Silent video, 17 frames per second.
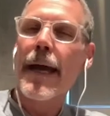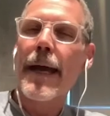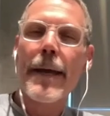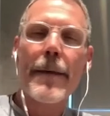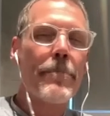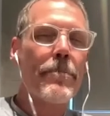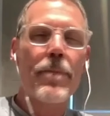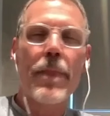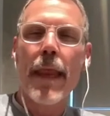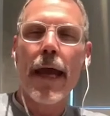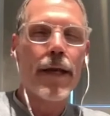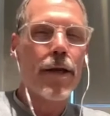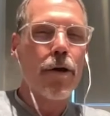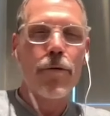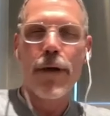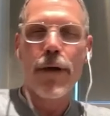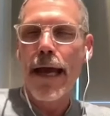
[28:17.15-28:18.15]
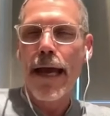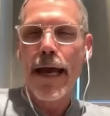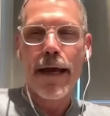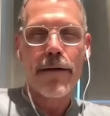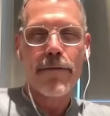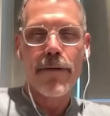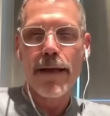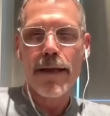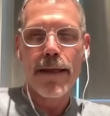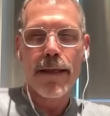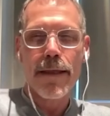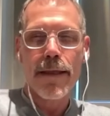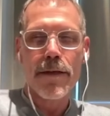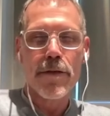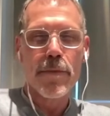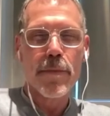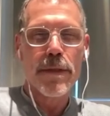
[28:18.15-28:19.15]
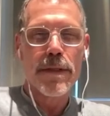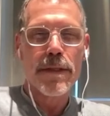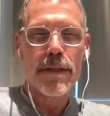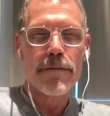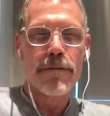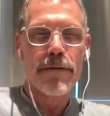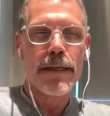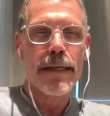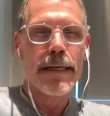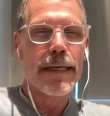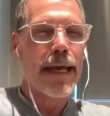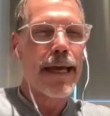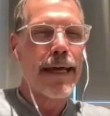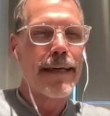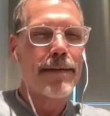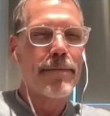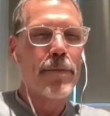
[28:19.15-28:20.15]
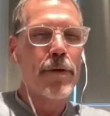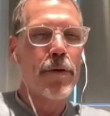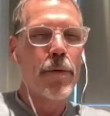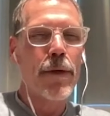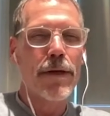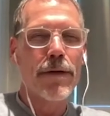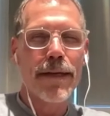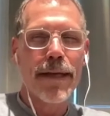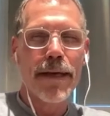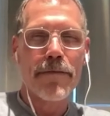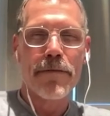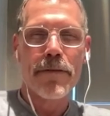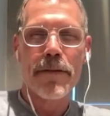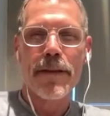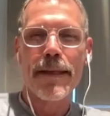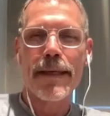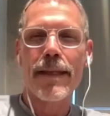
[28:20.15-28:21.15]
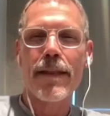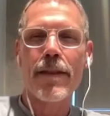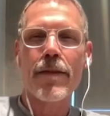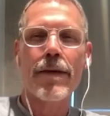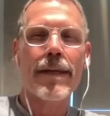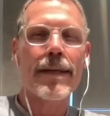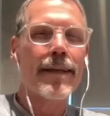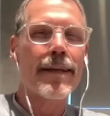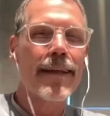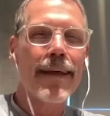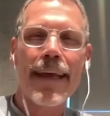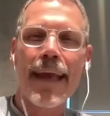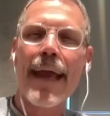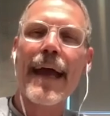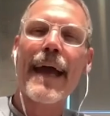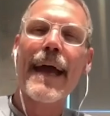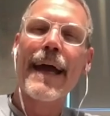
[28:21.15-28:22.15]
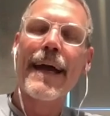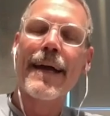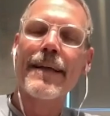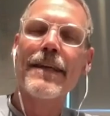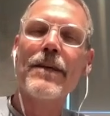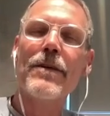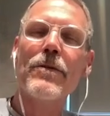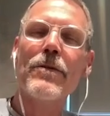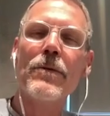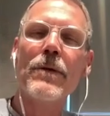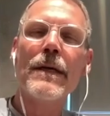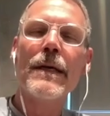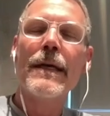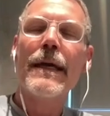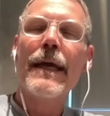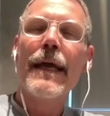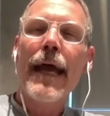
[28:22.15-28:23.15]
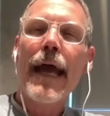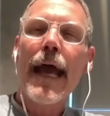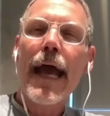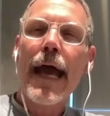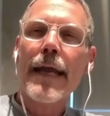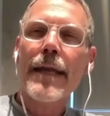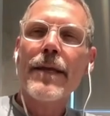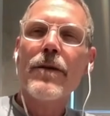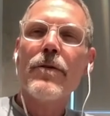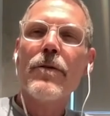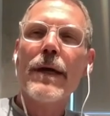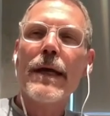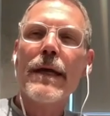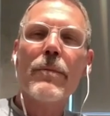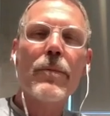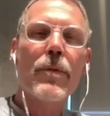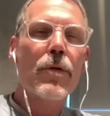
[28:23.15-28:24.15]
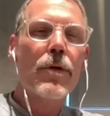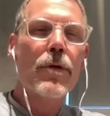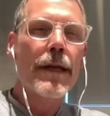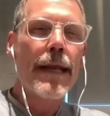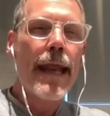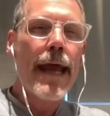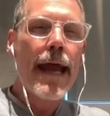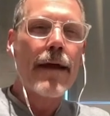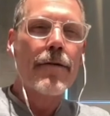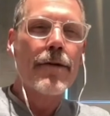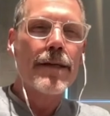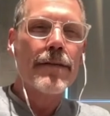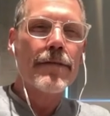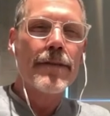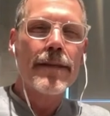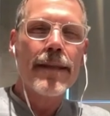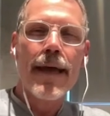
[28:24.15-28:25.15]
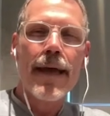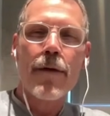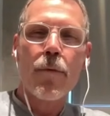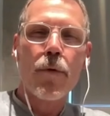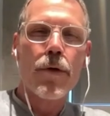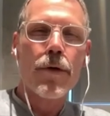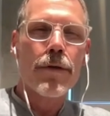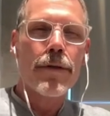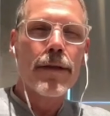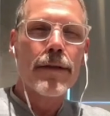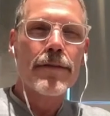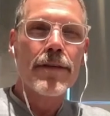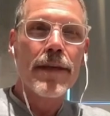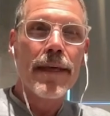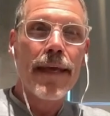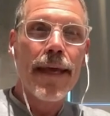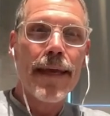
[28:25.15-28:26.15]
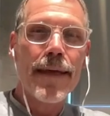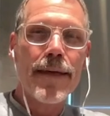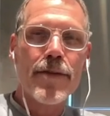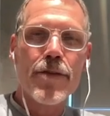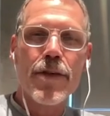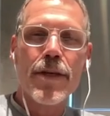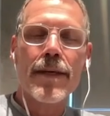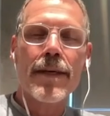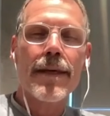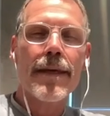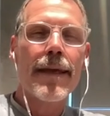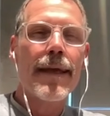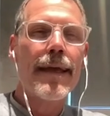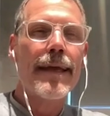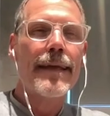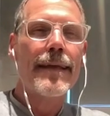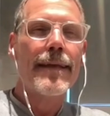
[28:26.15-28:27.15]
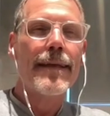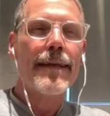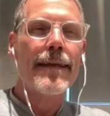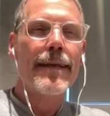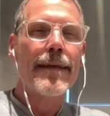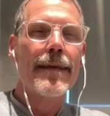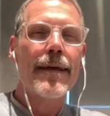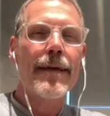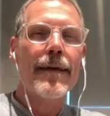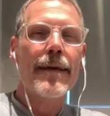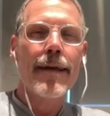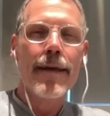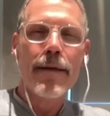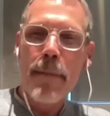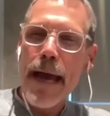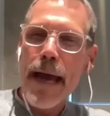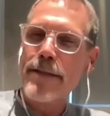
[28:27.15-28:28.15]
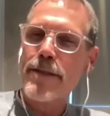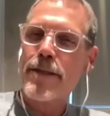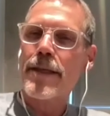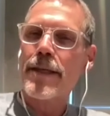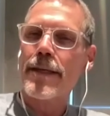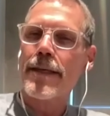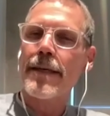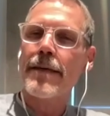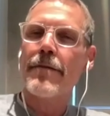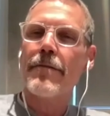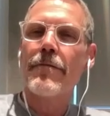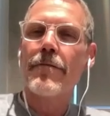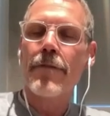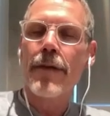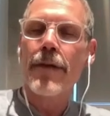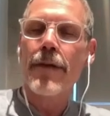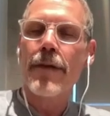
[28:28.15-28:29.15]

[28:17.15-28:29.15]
I don't have anything specific yet, but we are definitely looking at like how do you import a narrative to that world that's engaging and imaginative.